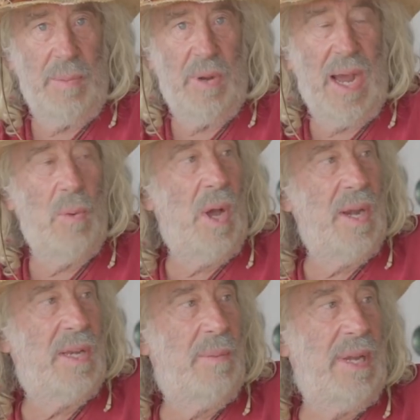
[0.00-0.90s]
but I want
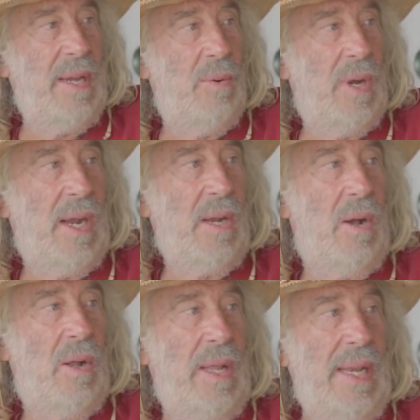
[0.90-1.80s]
it to be what I
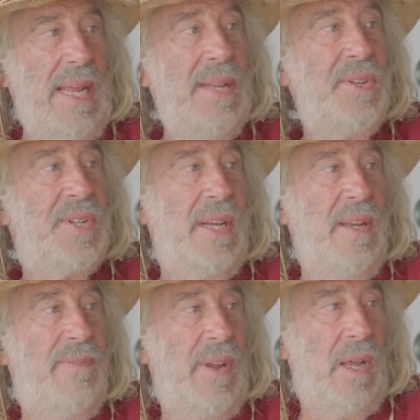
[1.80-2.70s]
call an
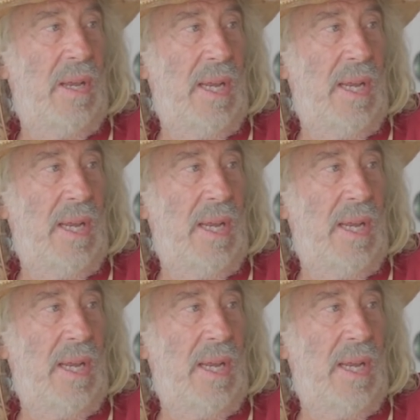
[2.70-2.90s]
insignificant